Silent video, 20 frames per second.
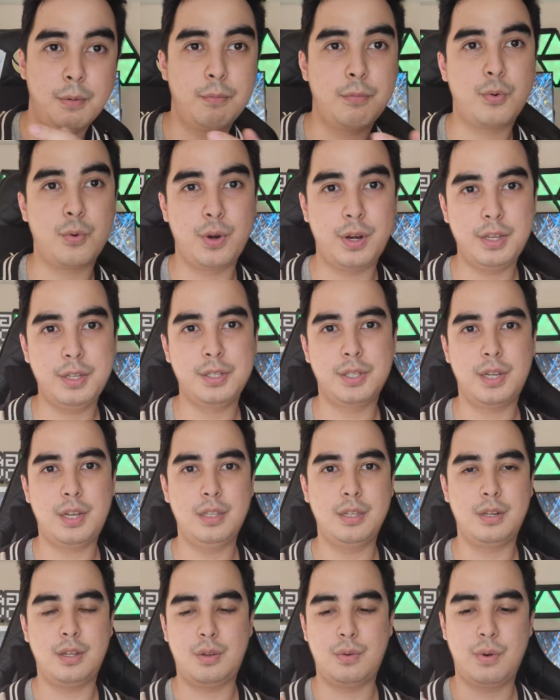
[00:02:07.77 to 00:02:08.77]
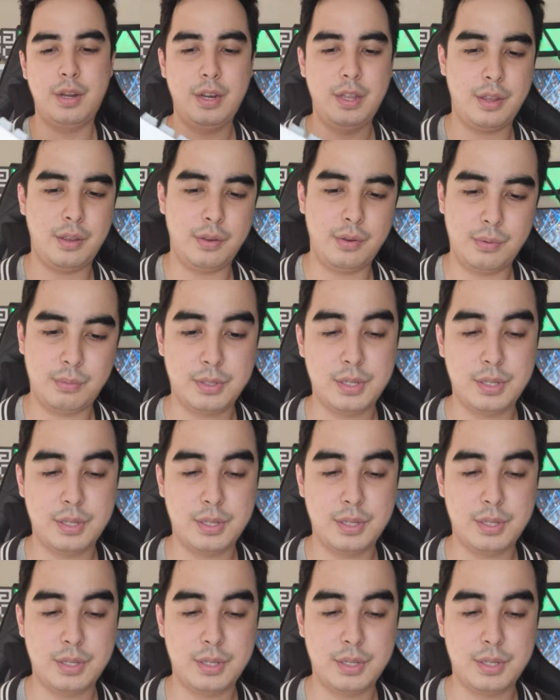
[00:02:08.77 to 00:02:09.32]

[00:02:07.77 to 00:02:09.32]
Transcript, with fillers: Pretty solid already.